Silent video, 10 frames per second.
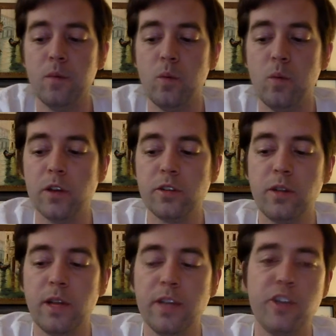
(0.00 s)
We
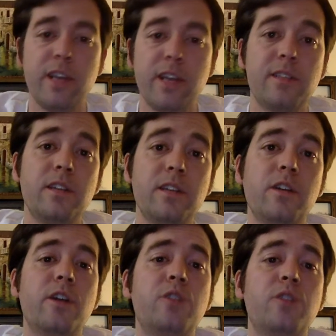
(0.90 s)
also like Jenkinson and
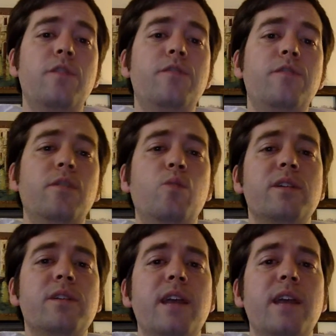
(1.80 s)
Cresswell from
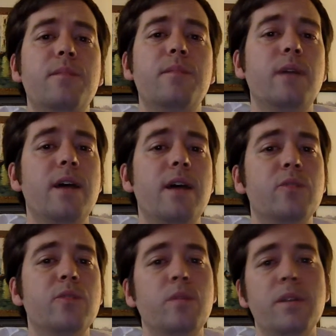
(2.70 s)
West Ham. As
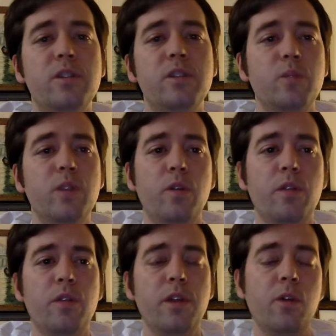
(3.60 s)
we mentioned, we
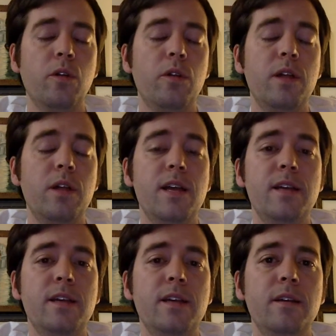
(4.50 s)
don't think Hull
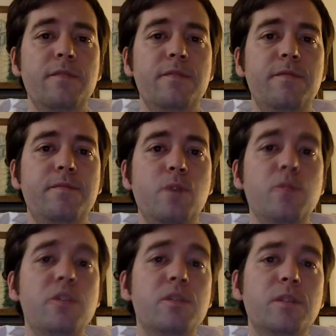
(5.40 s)

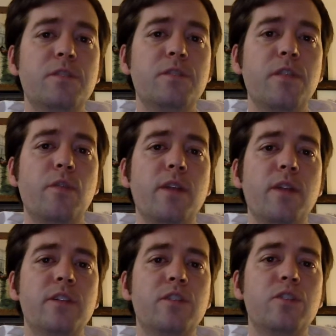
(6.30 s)
poses much of a
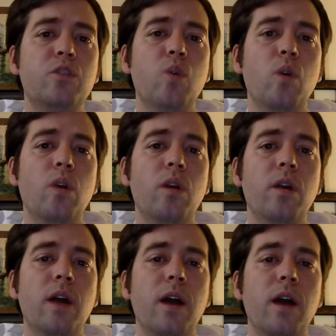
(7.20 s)
threat to score
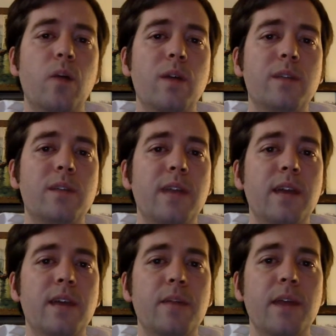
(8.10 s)
on West
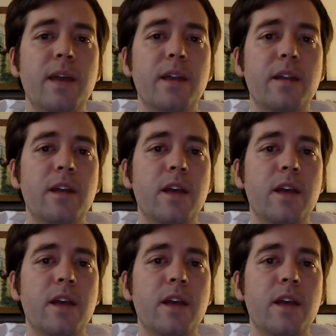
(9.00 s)
Ham, and